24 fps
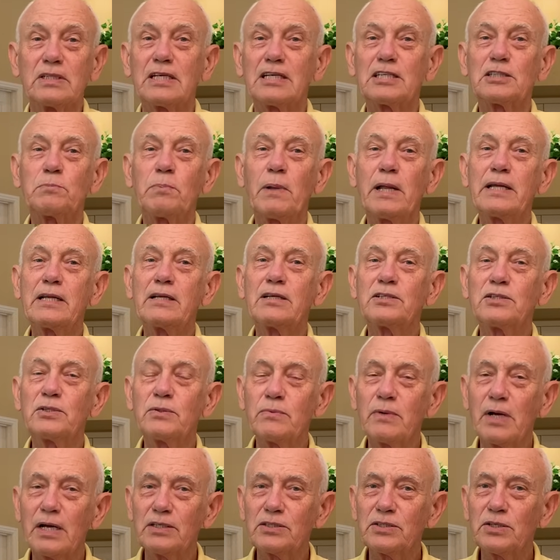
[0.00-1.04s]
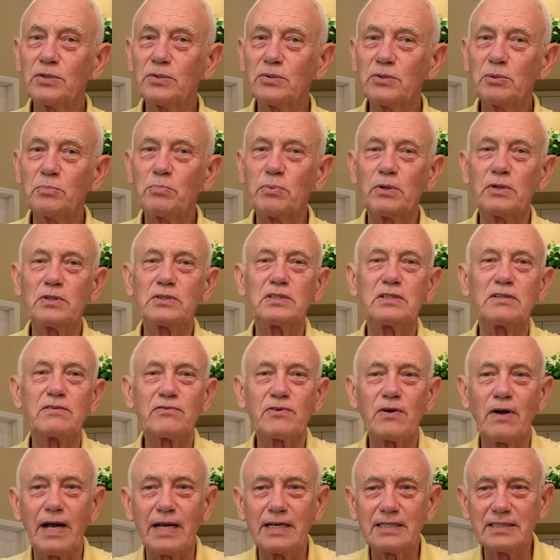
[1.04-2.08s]
explaining to us who the person of
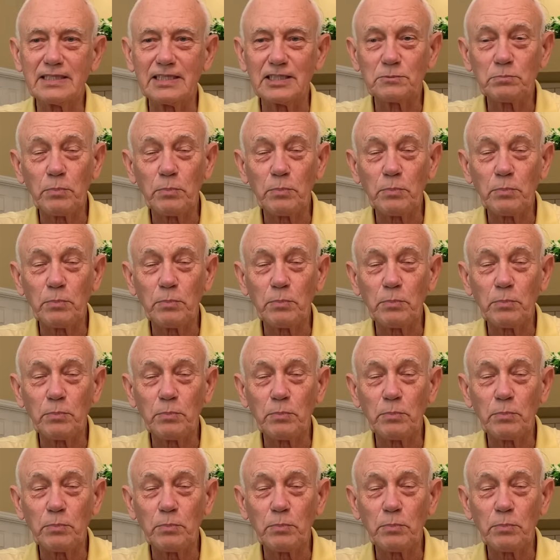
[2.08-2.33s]
Christ is.